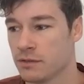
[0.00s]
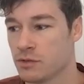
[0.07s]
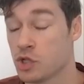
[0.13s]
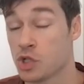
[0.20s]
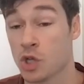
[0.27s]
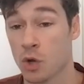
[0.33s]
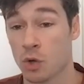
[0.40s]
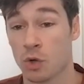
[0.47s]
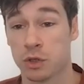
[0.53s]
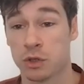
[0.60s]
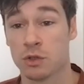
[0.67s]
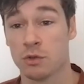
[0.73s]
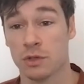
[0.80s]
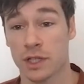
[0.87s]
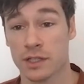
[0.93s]
so
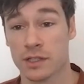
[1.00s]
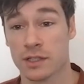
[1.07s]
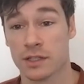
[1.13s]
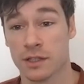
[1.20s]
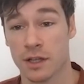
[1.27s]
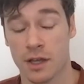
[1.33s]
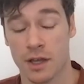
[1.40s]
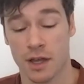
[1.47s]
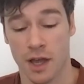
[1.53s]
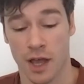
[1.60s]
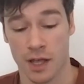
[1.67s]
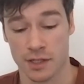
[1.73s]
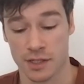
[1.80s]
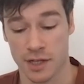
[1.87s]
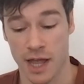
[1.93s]
clueless
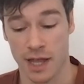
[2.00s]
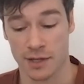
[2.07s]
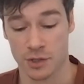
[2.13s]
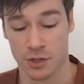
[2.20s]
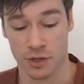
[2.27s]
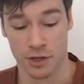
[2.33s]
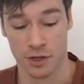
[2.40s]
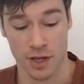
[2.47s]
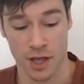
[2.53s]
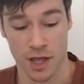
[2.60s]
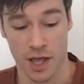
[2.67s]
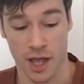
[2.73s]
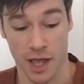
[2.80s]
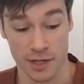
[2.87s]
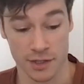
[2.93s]
as an actor,
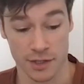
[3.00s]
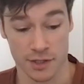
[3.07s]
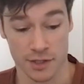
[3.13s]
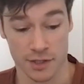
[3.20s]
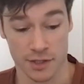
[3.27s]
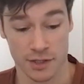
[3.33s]
and